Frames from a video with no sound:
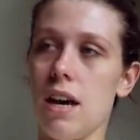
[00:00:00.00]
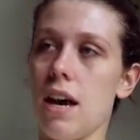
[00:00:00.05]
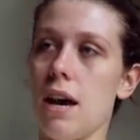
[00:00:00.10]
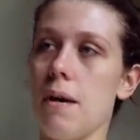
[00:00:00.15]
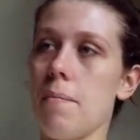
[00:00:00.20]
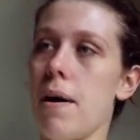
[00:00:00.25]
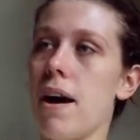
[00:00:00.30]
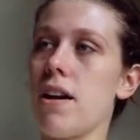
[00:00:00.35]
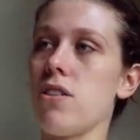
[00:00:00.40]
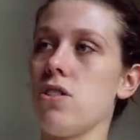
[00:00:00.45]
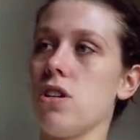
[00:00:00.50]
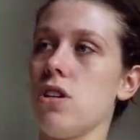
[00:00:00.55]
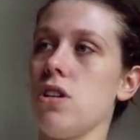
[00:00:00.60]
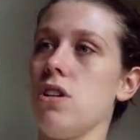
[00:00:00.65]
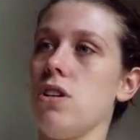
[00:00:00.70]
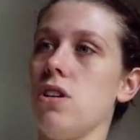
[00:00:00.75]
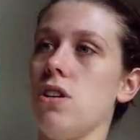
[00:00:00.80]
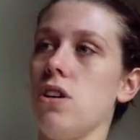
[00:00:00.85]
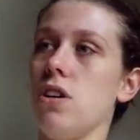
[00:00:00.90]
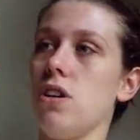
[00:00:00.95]

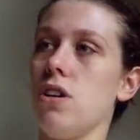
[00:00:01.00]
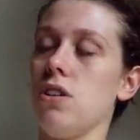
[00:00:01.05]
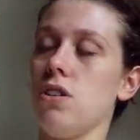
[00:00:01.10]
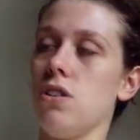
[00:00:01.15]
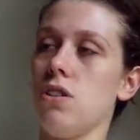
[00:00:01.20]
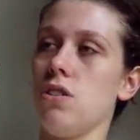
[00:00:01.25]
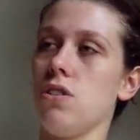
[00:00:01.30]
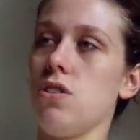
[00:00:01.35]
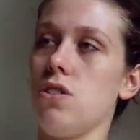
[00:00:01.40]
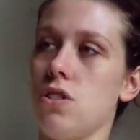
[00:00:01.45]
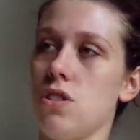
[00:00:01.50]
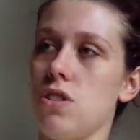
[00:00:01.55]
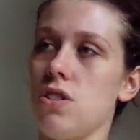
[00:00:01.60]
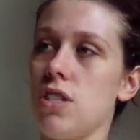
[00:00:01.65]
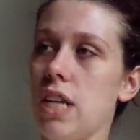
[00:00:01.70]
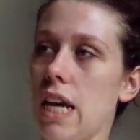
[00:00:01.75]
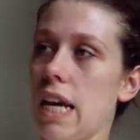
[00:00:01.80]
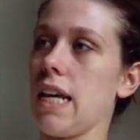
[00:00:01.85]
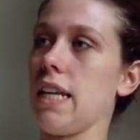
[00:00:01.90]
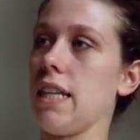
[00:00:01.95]
Imagine
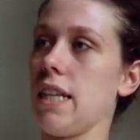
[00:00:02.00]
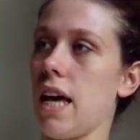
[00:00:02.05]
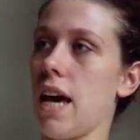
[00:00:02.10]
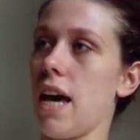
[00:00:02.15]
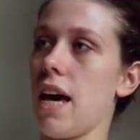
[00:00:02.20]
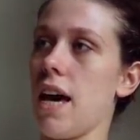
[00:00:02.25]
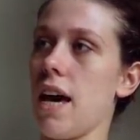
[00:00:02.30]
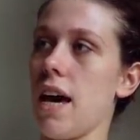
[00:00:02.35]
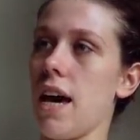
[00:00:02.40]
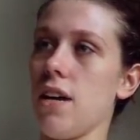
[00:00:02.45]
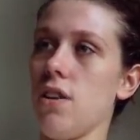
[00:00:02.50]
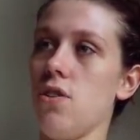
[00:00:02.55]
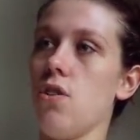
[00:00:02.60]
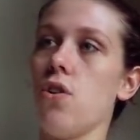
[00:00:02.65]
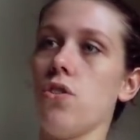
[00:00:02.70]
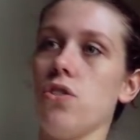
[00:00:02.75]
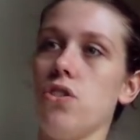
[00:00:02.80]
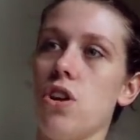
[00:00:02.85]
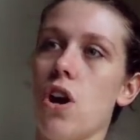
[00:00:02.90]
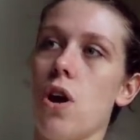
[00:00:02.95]
sitting there and
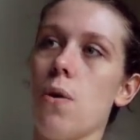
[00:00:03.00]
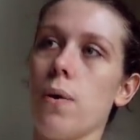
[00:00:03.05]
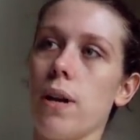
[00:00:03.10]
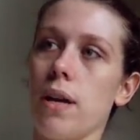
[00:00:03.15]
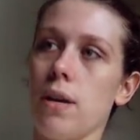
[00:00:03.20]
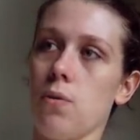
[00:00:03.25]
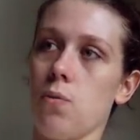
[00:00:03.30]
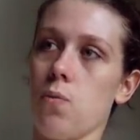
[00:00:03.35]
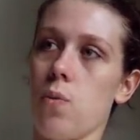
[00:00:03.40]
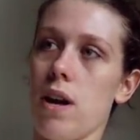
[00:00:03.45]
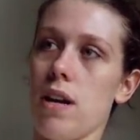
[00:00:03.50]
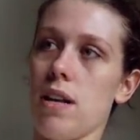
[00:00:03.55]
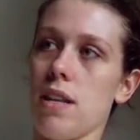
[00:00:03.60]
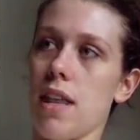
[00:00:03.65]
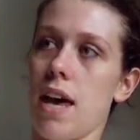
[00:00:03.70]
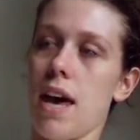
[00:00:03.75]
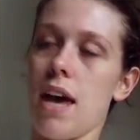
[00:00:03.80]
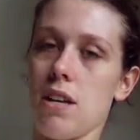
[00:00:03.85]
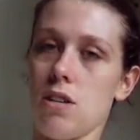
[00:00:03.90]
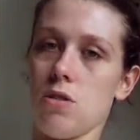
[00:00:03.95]
not knowing when
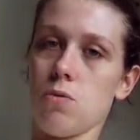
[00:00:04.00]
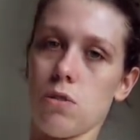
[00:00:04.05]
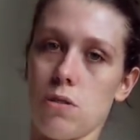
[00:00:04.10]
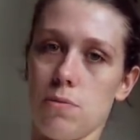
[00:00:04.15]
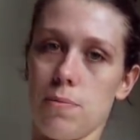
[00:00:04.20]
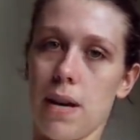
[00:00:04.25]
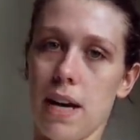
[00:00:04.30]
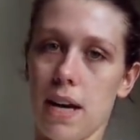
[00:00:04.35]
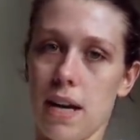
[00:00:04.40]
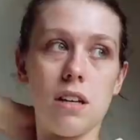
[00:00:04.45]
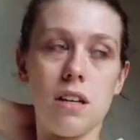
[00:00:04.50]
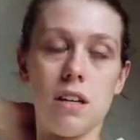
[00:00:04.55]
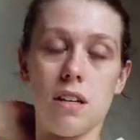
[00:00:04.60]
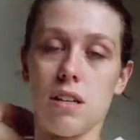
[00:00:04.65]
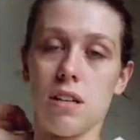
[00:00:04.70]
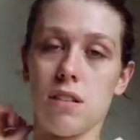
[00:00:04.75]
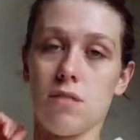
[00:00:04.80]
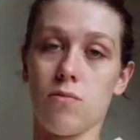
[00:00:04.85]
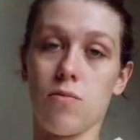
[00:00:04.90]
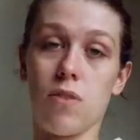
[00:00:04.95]
the end would be. It
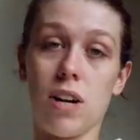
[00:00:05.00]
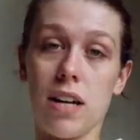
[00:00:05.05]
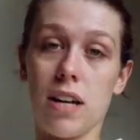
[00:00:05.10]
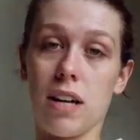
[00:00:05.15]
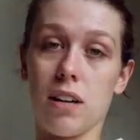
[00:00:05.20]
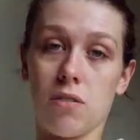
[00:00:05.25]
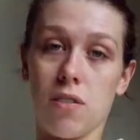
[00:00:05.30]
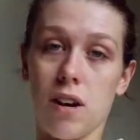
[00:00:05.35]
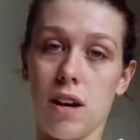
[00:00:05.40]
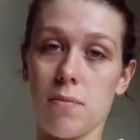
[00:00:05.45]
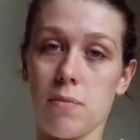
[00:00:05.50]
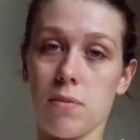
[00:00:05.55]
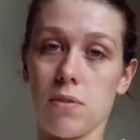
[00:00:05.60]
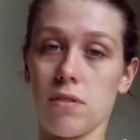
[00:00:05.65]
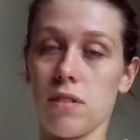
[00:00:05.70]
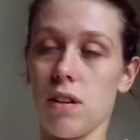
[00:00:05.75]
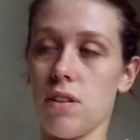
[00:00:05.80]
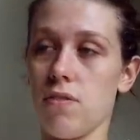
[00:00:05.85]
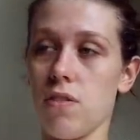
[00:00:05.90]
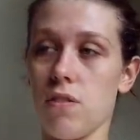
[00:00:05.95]
is really
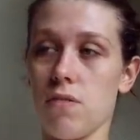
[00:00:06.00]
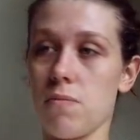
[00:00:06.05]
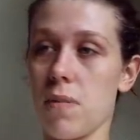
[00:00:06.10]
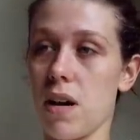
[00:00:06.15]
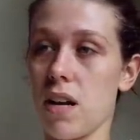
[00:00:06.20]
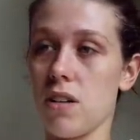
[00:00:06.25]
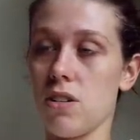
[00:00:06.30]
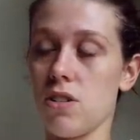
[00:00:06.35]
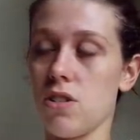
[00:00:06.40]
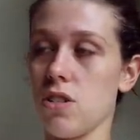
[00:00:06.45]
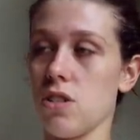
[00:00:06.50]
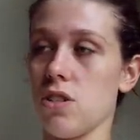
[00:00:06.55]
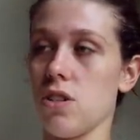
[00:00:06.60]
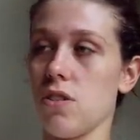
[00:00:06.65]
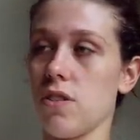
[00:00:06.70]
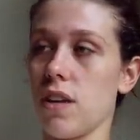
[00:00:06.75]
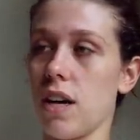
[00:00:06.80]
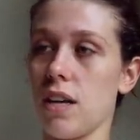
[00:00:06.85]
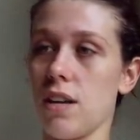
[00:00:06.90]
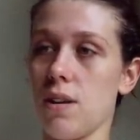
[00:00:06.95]
incredible. If you've managed to do
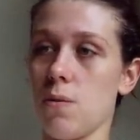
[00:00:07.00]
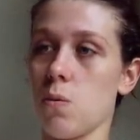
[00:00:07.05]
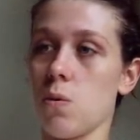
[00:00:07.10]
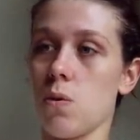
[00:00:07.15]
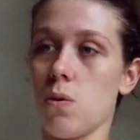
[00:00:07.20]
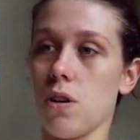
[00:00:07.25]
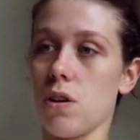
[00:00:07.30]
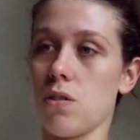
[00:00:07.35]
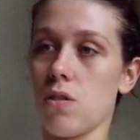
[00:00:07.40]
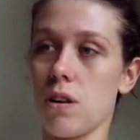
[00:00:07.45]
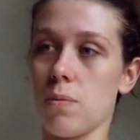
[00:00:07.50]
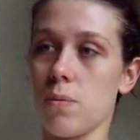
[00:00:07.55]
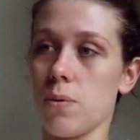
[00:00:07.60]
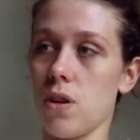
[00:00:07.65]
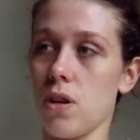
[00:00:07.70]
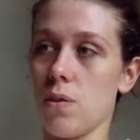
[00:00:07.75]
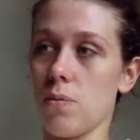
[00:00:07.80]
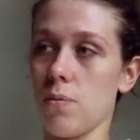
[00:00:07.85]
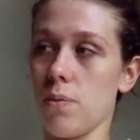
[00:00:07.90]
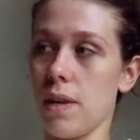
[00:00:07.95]
that, you are an incredible
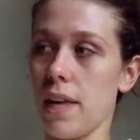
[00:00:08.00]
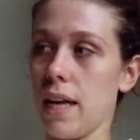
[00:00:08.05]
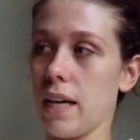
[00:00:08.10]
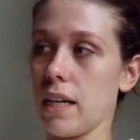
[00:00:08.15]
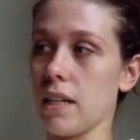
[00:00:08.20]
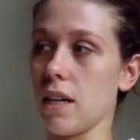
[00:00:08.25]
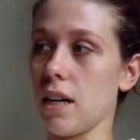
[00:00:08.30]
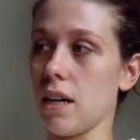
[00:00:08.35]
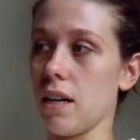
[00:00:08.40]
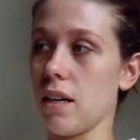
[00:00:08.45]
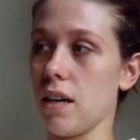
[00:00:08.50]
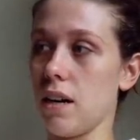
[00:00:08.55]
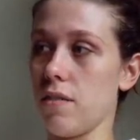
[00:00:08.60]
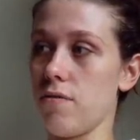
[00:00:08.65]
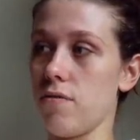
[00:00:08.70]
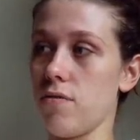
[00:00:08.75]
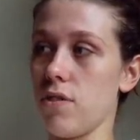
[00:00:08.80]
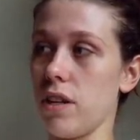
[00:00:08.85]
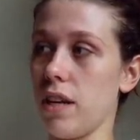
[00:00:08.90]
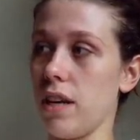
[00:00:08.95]
human being, and I
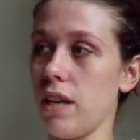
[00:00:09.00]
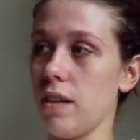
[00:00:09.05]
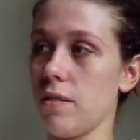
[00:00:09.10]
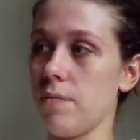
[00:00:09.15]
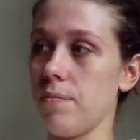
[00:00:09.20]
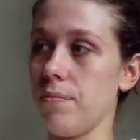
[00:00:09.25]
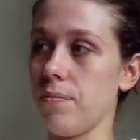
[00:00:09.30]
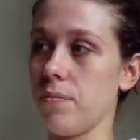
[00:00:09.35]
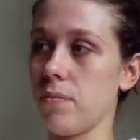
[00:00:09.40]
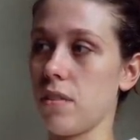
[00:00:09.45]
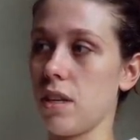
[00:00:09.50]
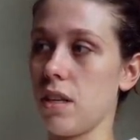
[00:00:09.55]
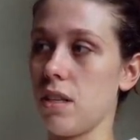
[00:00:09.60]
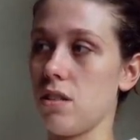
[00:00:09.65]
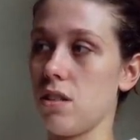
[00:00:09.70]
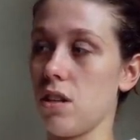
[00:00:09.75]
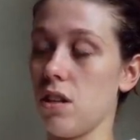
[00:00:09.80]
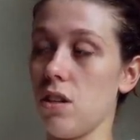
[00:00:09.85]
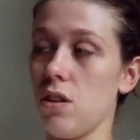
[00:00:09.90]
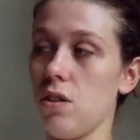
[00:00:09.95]
fully
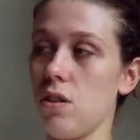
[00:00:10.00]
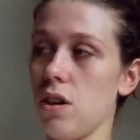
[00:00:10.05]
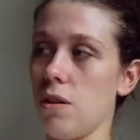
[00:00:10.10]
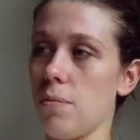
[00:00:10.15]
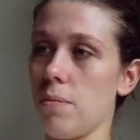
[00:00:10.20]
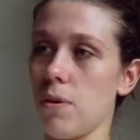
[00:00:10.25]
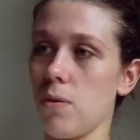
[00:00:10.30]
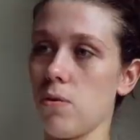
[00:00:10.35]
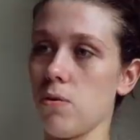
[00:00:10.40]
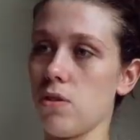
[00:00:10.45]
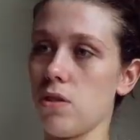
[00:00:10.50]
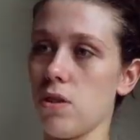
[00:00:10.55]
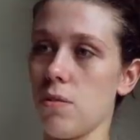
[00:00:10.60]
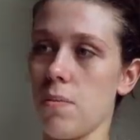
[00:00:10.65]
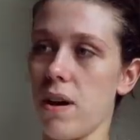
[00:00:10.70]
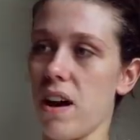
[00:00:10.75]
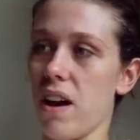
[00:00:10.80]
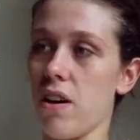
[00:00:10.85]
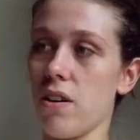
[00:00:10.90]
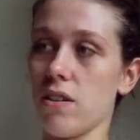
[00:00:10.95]
salute but also
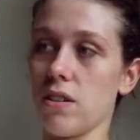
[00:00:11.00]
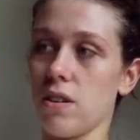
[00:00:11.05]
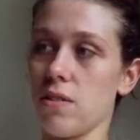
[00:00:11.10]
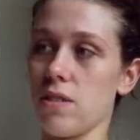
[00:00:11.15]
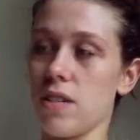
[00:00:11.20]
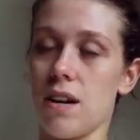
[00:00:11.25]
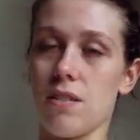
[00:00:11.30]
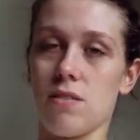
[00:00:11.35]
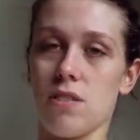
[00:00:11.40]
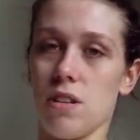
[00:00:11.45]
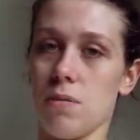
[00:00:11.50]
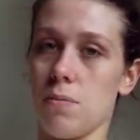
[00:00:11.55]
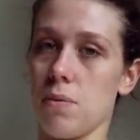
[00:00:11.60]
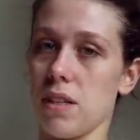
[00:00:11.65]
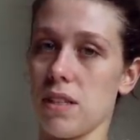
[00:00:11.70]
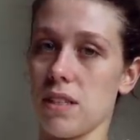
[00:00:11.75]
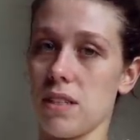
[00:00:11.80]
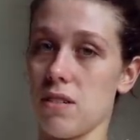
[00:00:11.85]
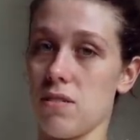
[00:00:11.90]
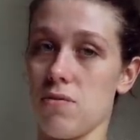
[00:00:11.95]
my heart goes out to you
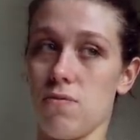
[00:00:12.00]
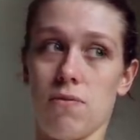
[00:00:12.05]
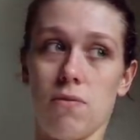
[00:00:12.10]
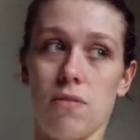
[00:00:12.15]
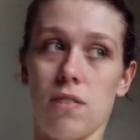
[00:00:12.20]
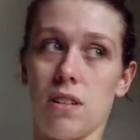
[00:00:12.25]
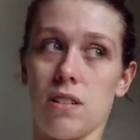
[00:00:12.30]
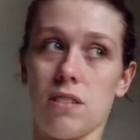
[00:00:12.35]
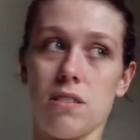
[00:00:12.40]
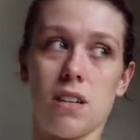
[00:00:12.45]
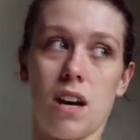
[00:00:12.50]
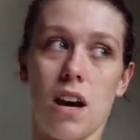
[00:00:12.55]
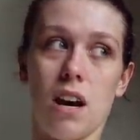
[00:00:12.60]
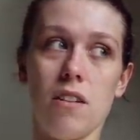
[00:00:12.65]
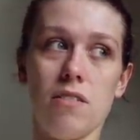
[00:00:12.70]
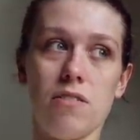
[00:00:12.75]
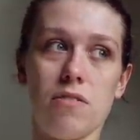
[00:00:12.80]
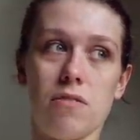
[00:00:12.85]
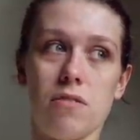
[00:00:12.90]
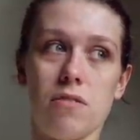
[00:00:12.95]
because it's tough.